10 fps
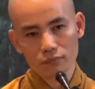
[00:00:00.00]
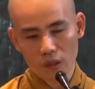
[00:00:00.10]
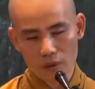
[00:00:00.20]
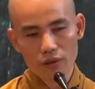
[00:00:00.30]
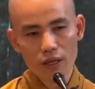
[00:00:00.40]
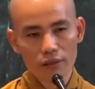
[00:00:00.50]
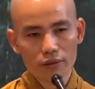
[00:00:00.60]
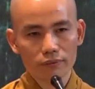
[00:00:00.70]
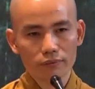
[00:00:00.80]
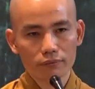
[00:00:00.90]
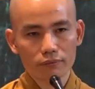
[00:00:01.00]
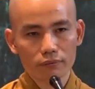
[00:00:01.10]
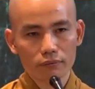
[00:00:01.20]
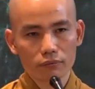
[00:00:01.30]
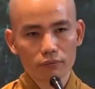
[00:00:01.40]
You know that?
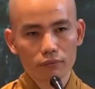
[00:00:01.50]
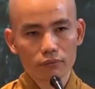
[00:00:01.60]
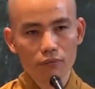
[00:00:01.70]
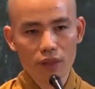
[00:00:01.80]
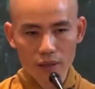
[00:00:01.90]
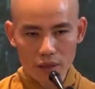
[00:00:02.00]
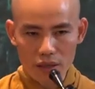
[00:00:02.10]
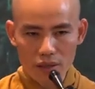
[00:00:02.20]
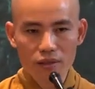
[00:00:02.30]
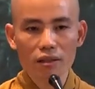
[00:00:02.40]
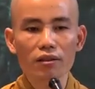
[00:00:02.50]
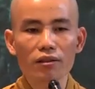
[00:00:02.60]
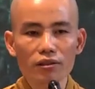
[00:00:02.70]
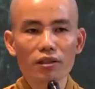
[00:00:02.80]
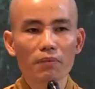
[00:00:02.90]
That is the
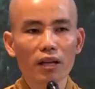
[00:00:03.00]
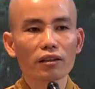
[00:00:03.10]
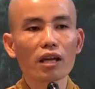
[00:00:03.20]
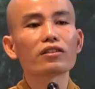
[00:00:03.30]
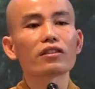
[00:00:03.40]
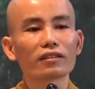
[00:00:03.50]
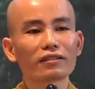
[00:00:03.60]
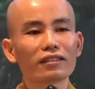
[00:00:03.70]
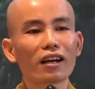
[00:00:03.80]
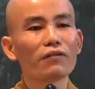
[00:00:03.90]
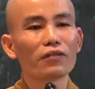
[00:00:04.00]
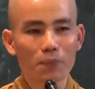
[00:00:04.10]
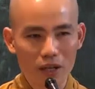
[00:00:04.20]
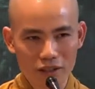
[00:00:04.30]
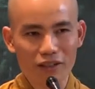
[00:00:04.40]
good meditator, a
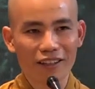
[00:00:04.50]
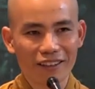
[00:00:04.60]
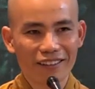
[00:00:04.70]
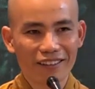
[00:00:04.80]
vipassana.